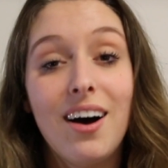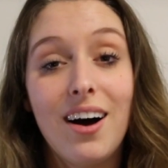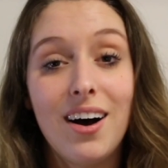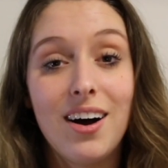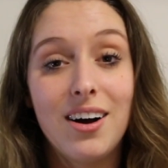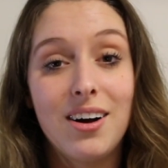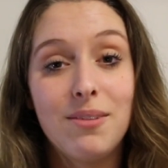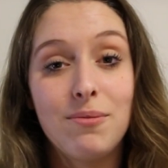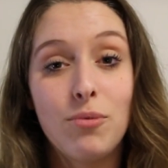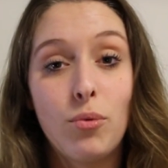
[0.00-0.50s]

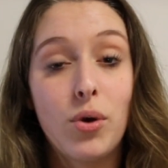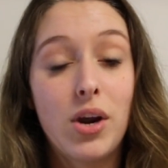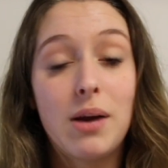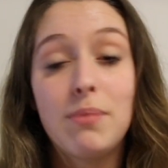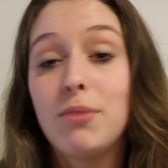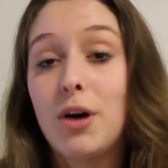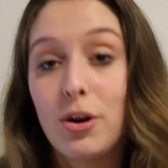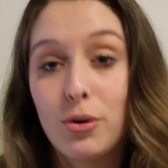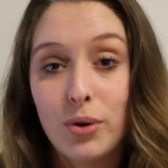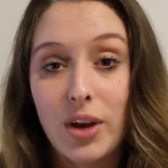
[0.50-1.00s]
Um, what
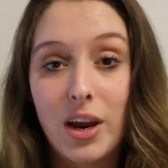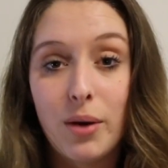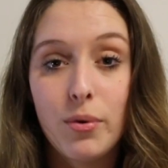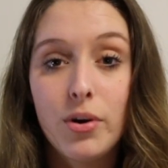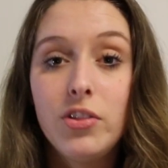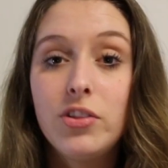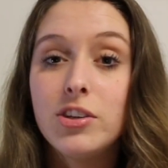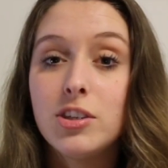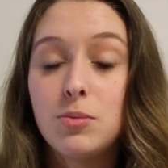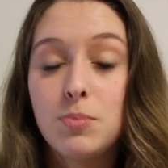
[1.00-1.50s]
I'm not okay
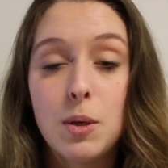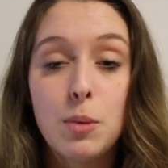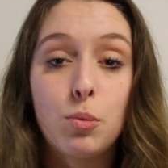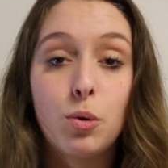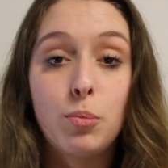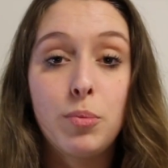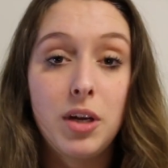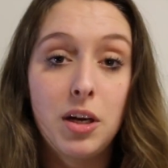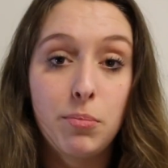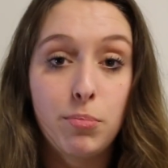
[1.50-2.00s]
with is
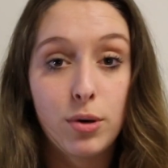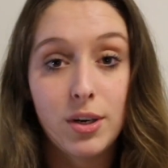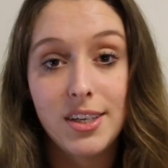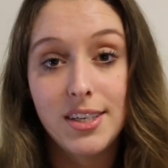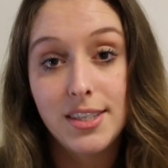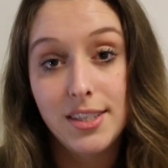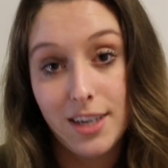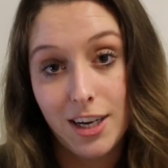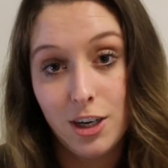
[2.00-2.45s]
people being put in